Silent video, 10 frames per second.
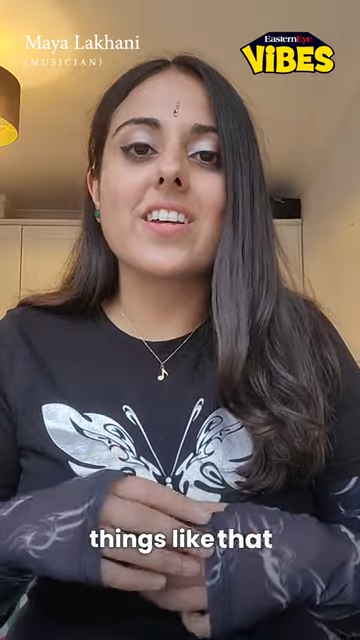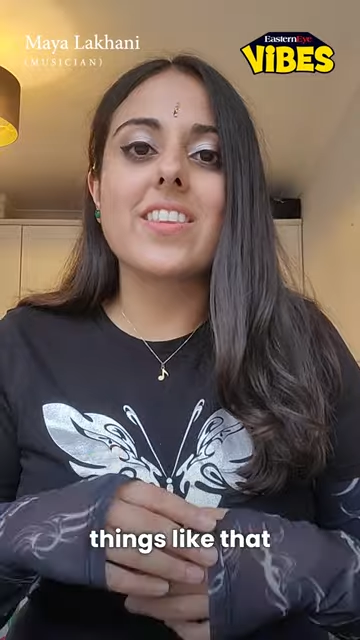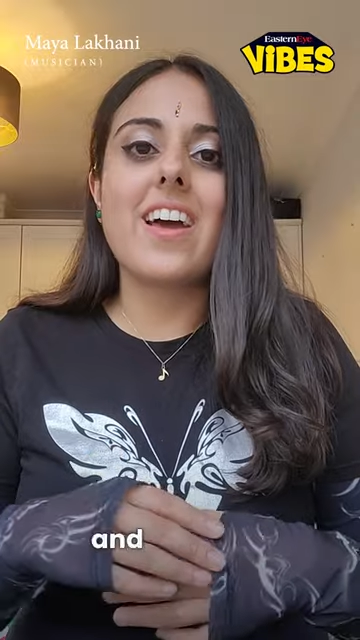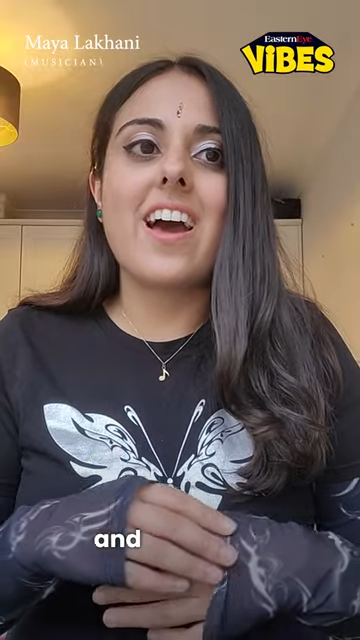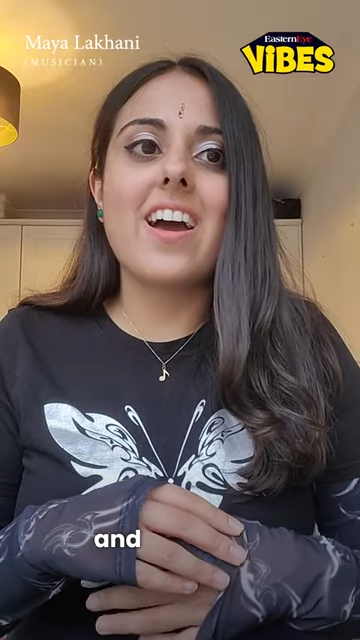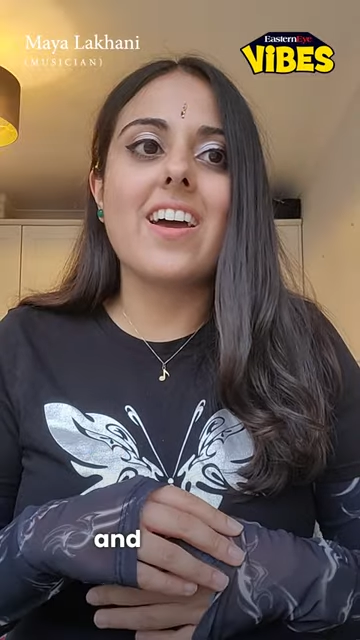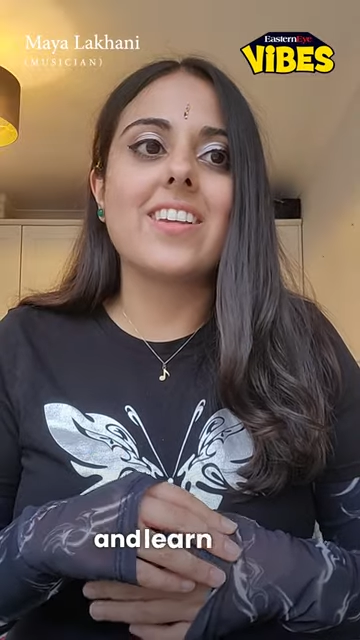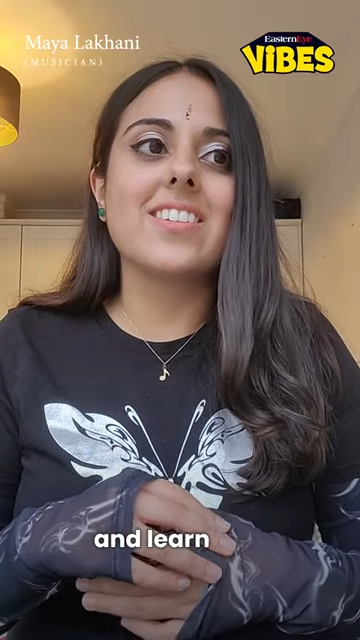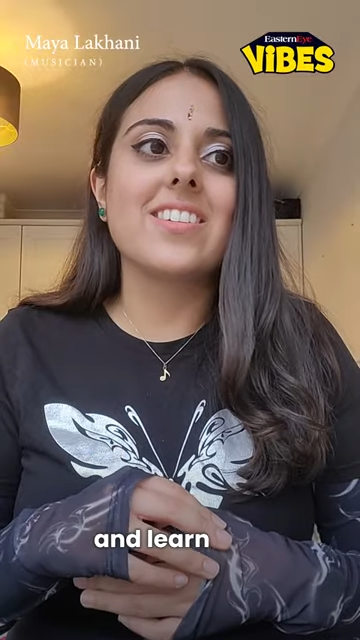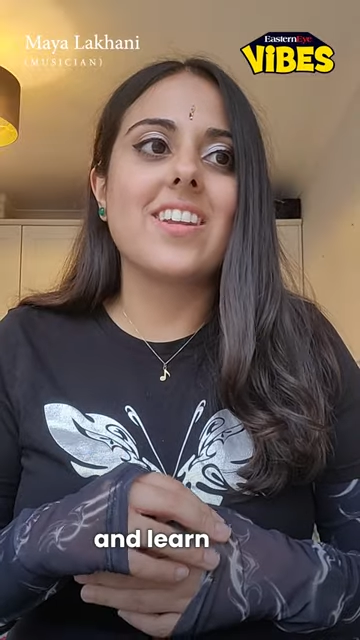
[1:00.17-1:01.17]
like that
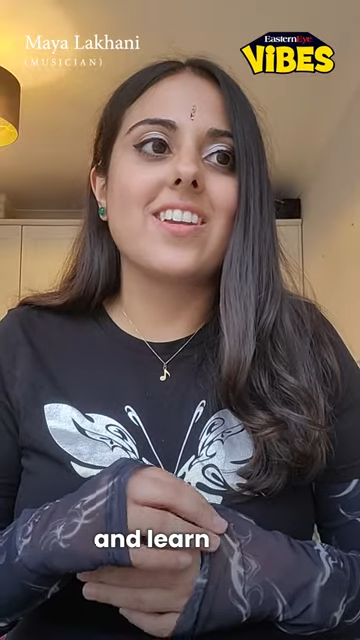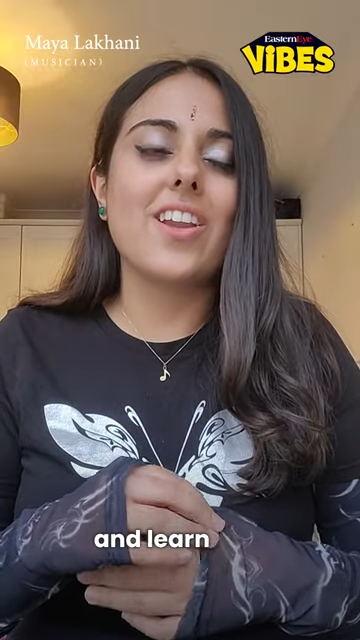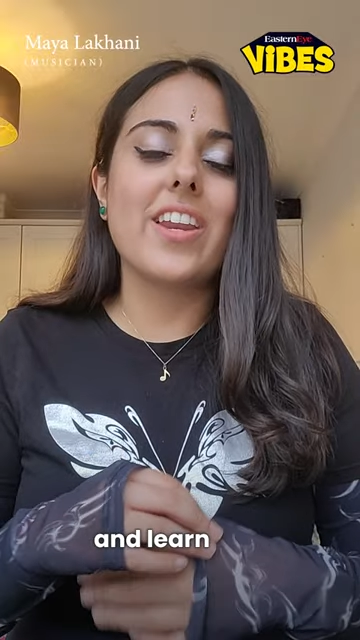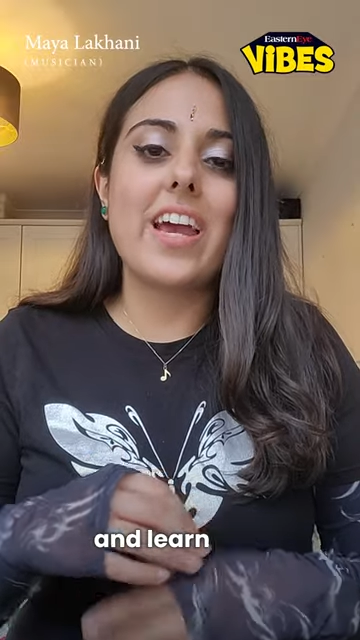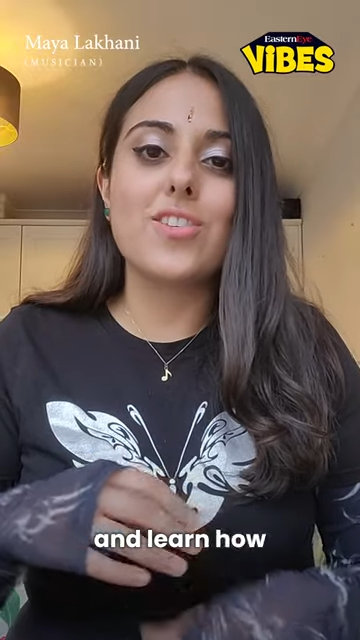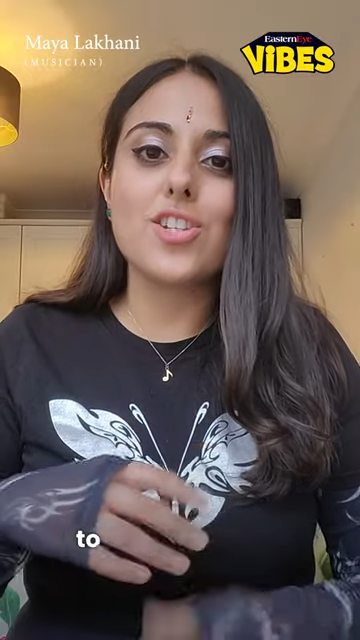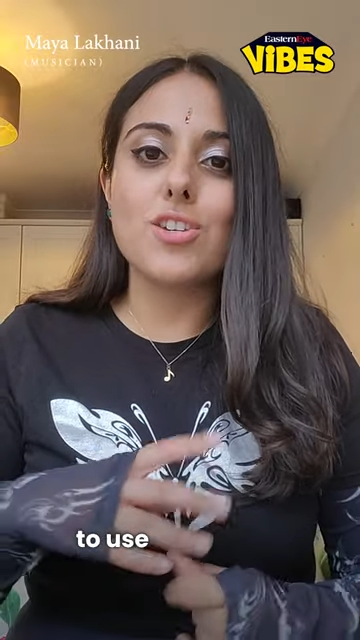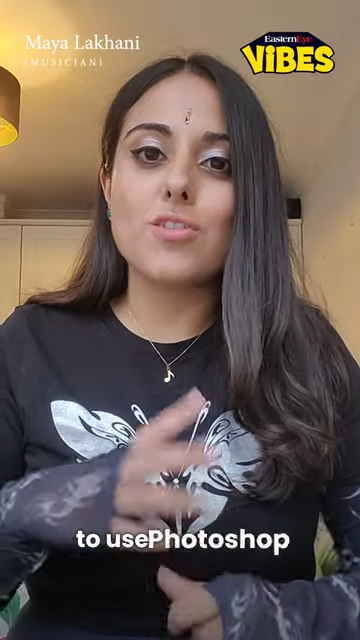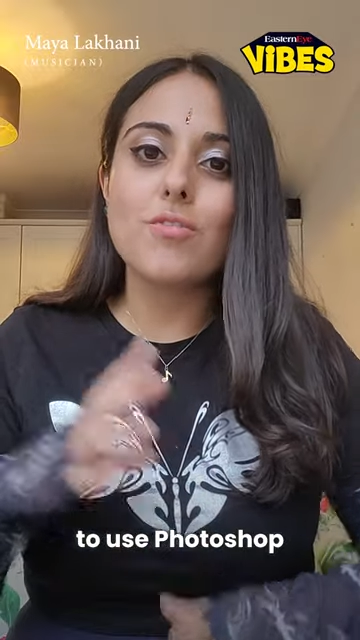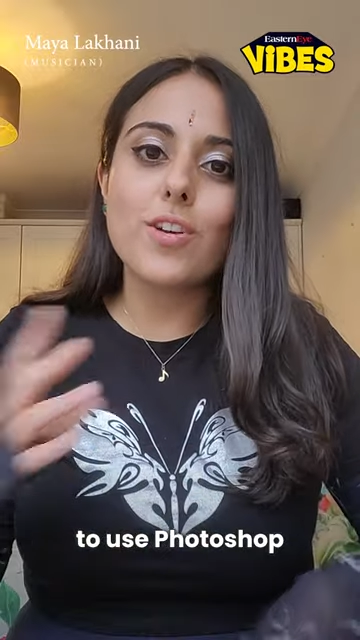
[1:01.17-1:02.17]
and, and learn how to
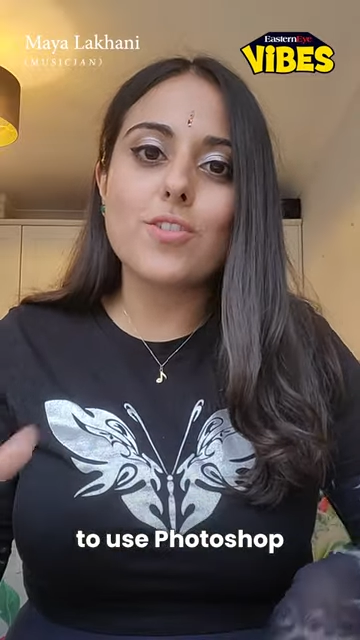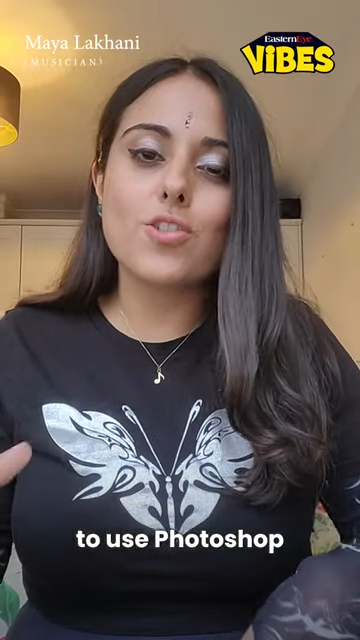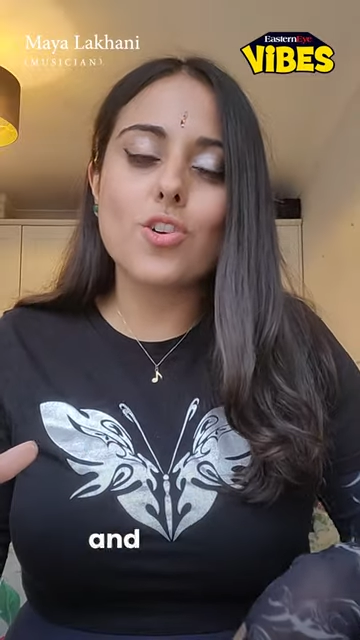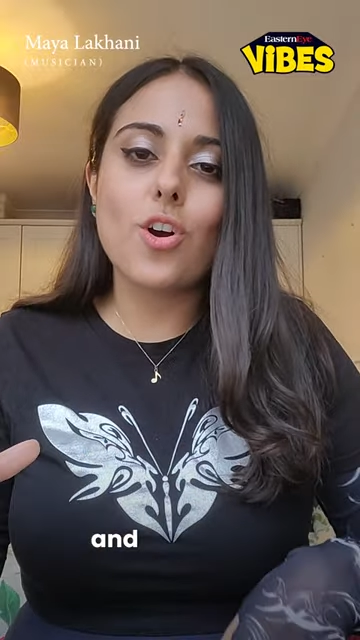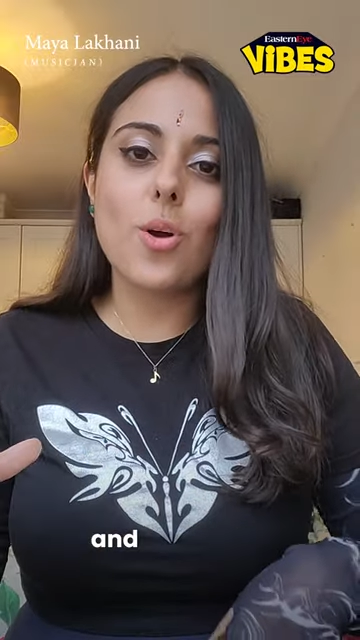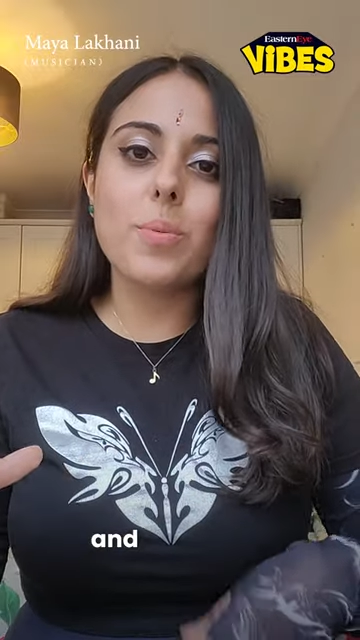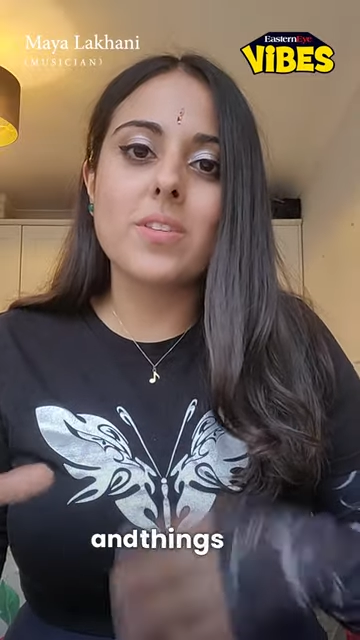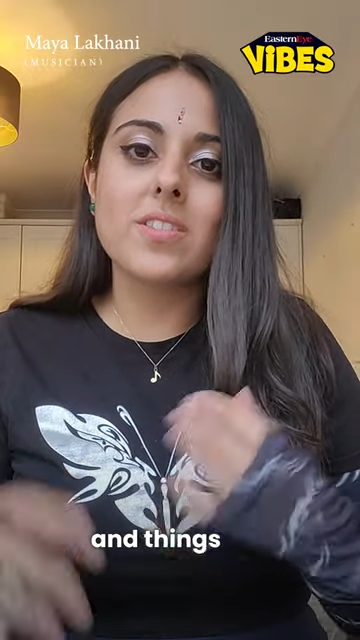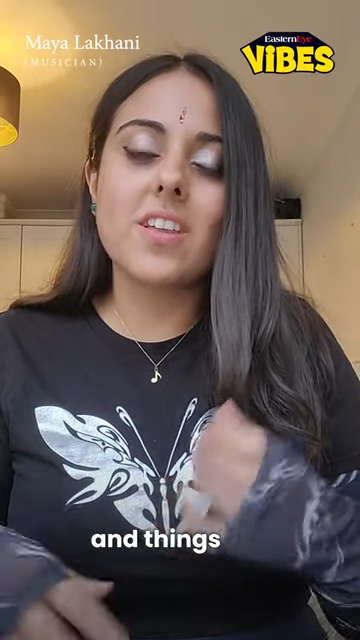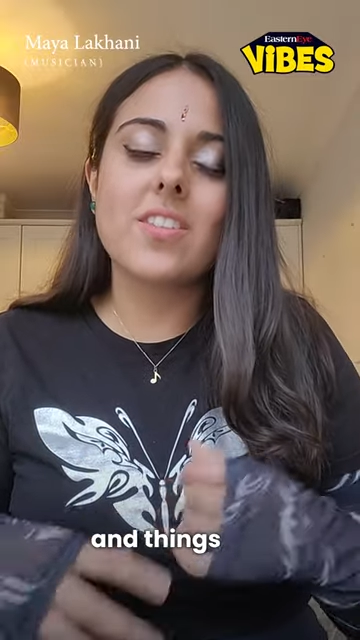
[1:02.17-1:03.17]
use Photoshop
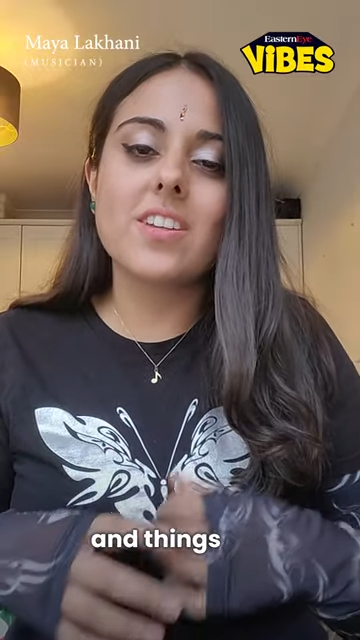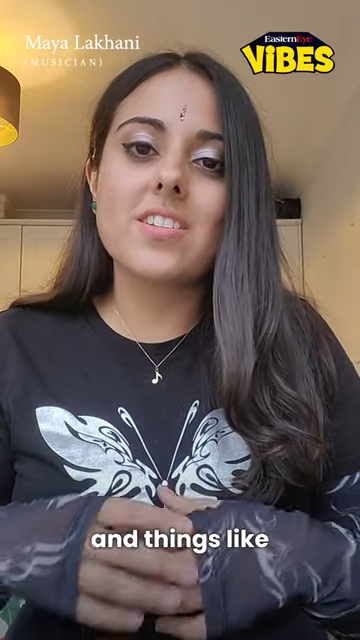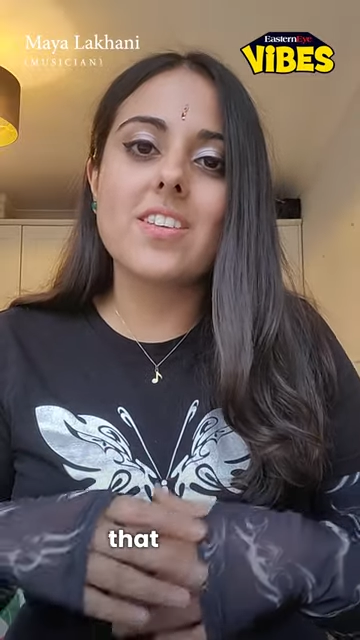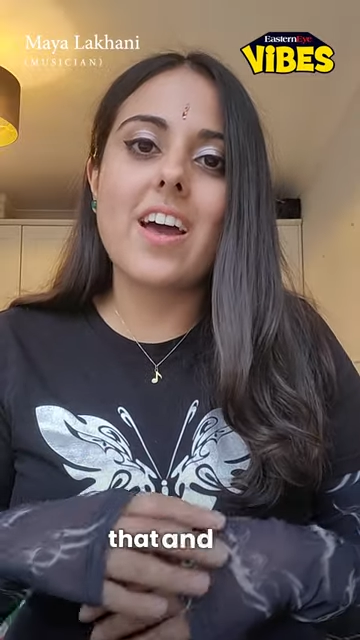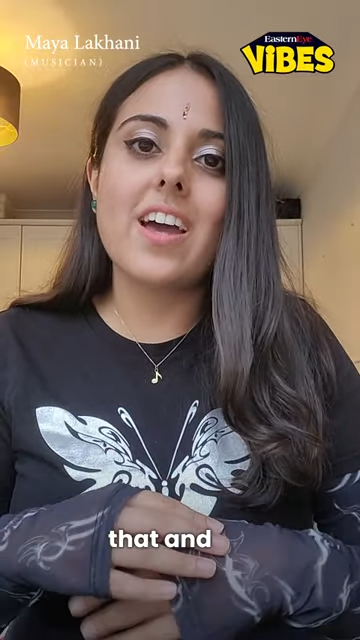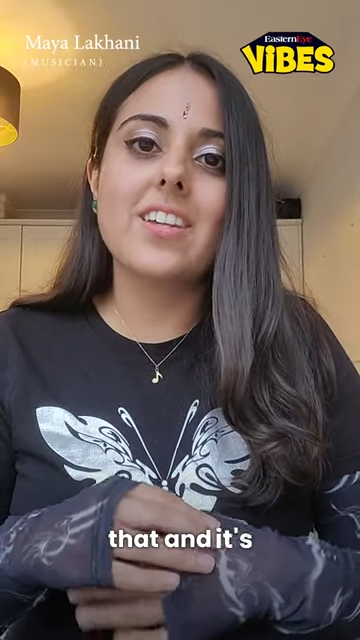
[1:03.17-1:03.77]
and, and things like that.